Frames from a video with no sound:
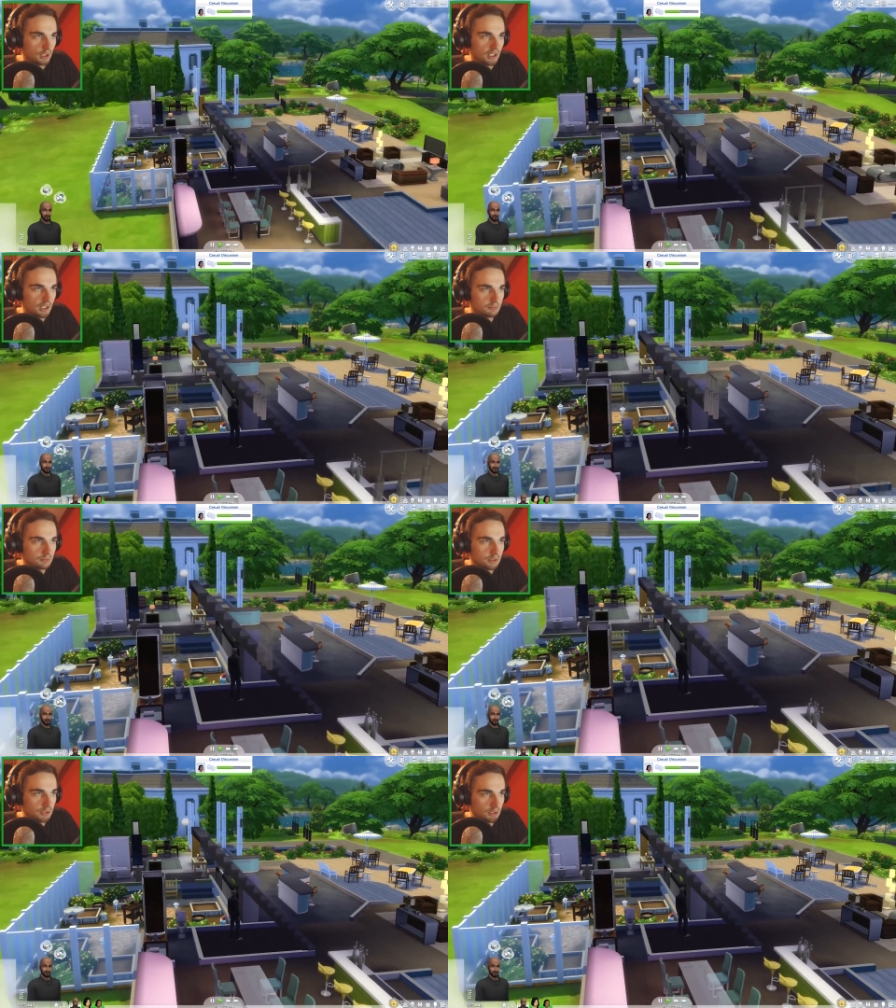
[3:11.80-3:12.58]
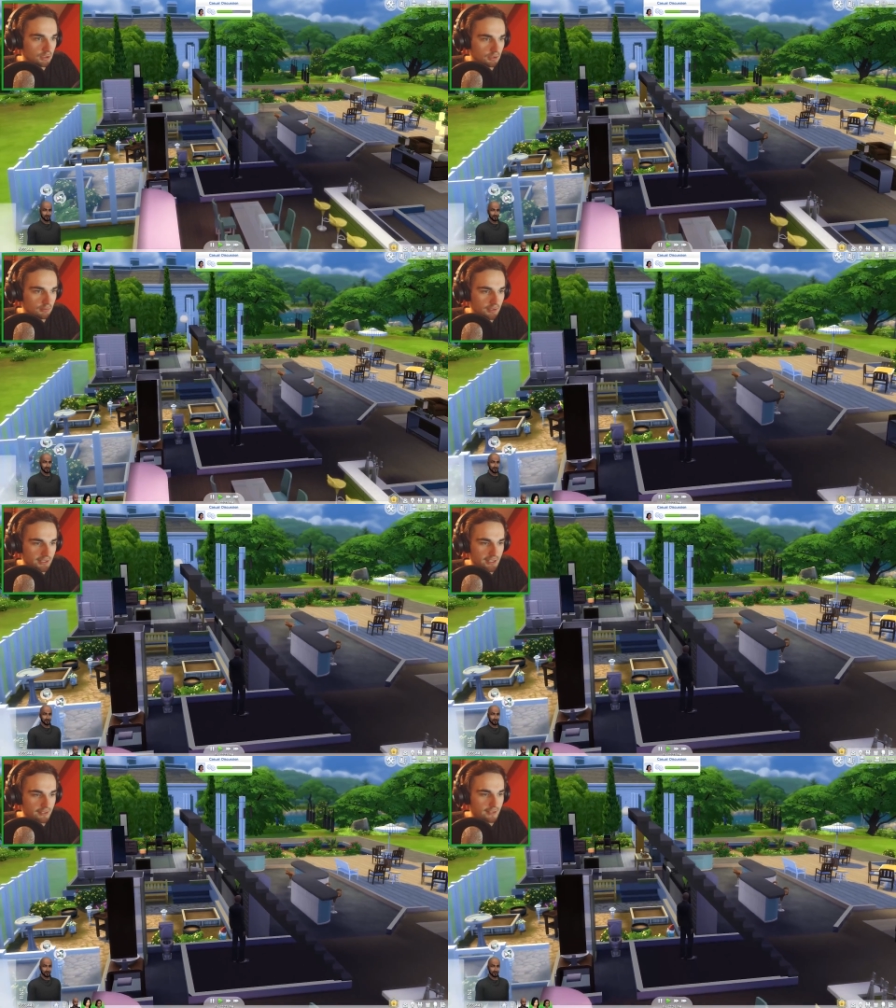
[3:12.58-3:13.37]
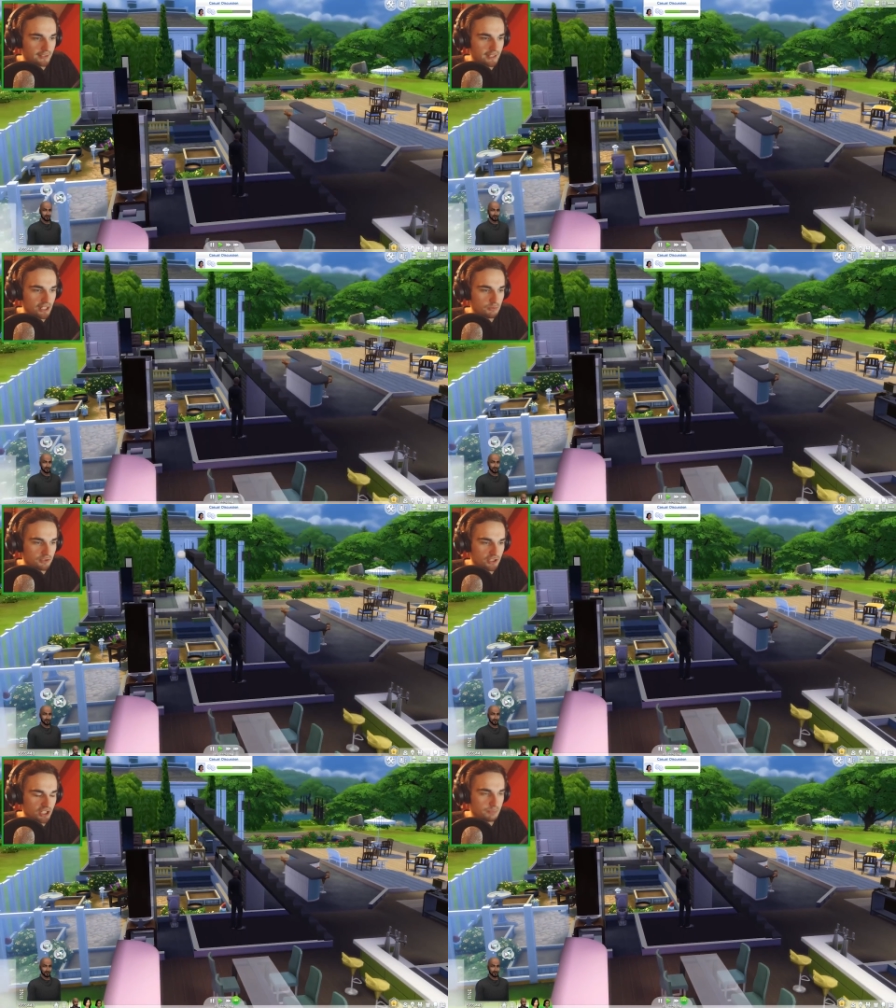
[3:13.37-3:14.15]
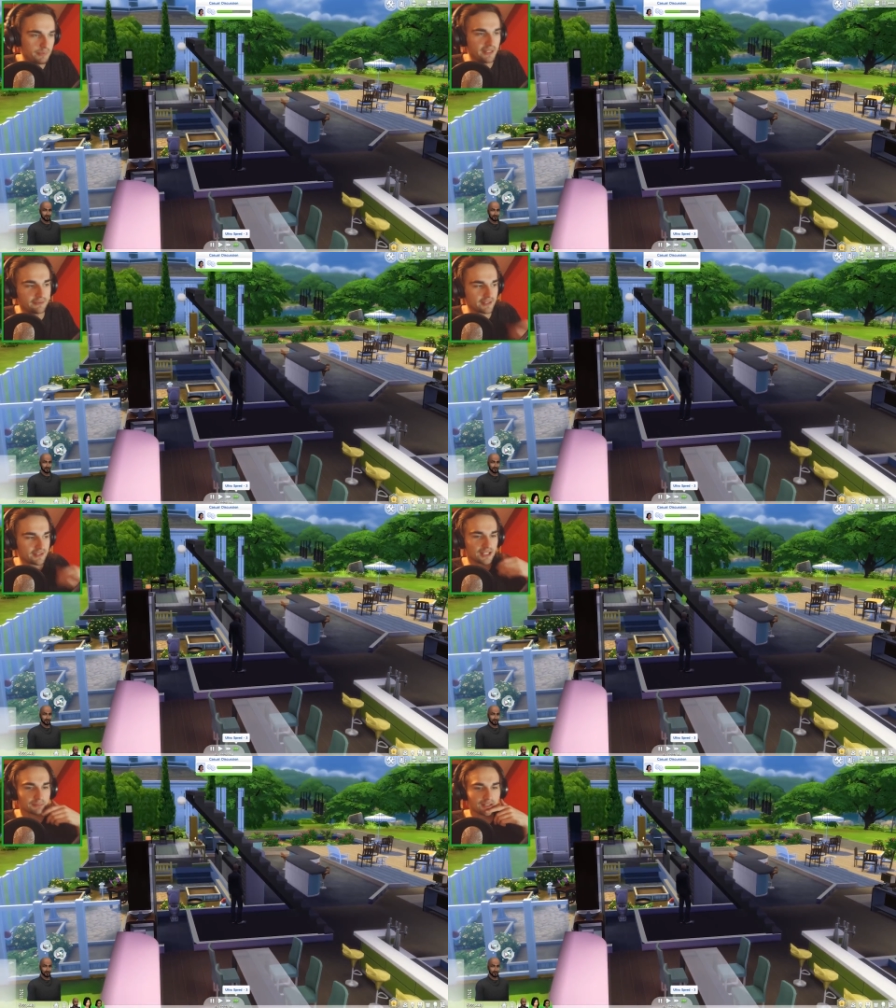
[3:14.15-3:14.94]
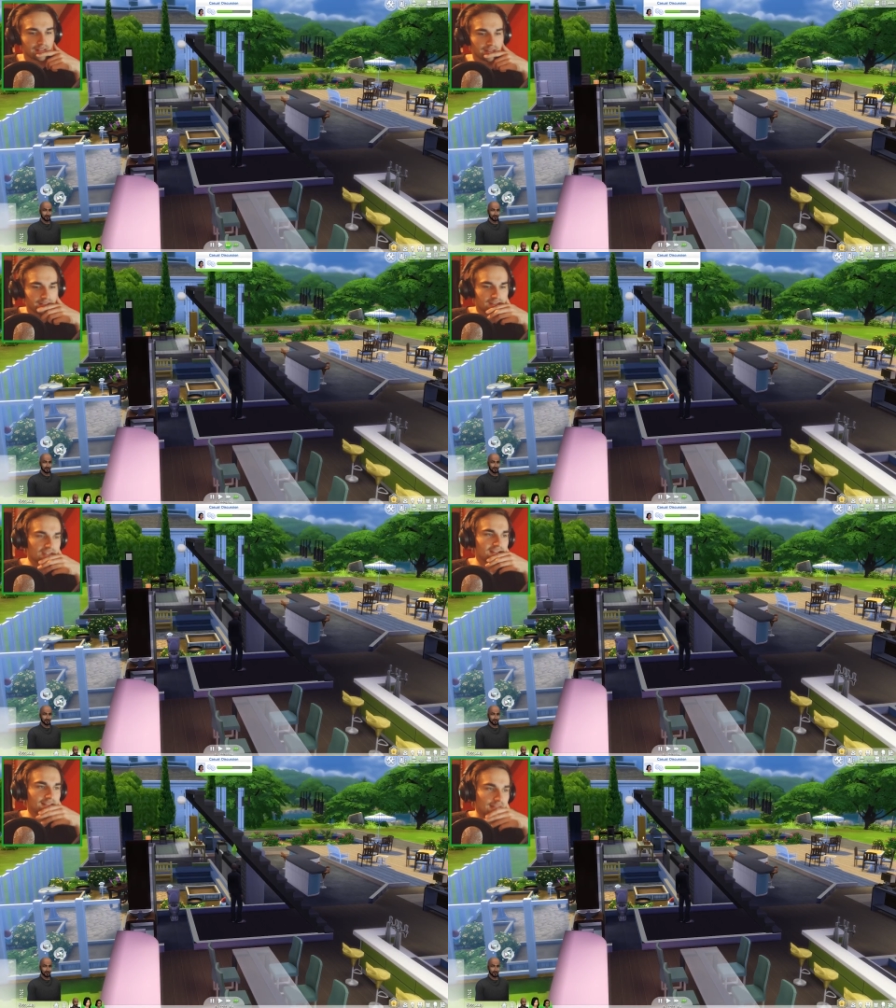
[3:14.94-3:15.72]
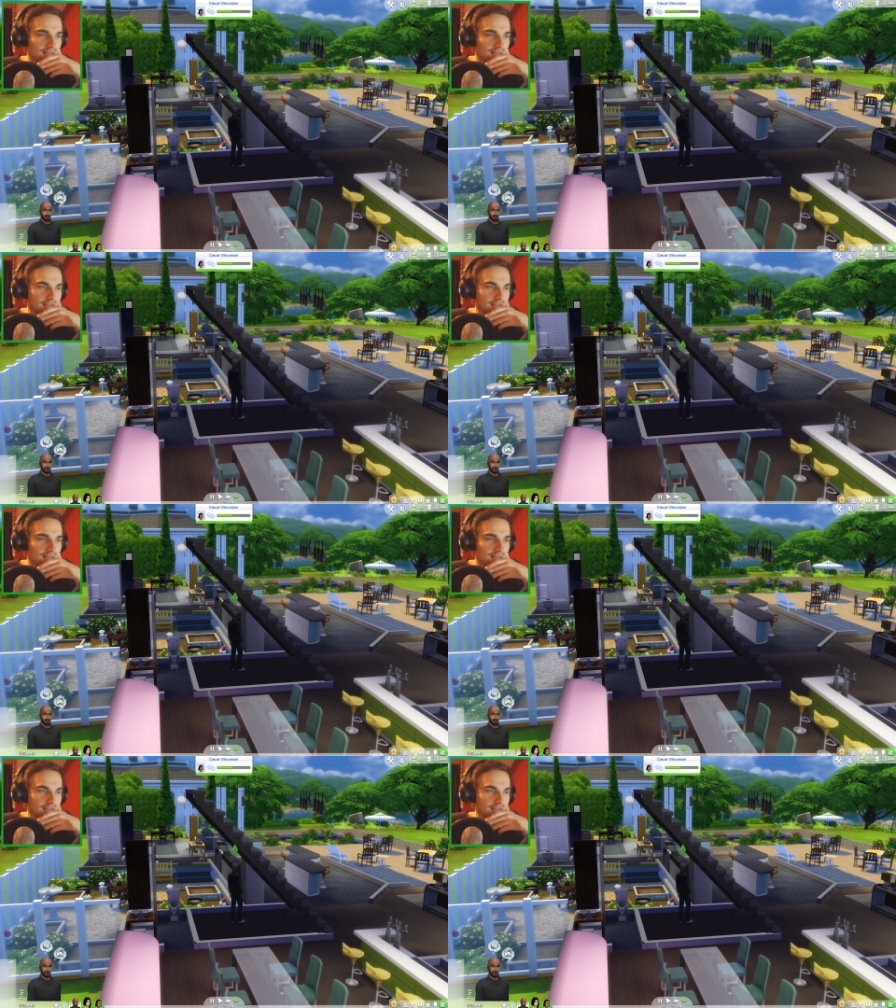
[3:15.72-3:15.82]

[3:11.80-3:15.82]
Um, alright. I guess we just speed this up, guys.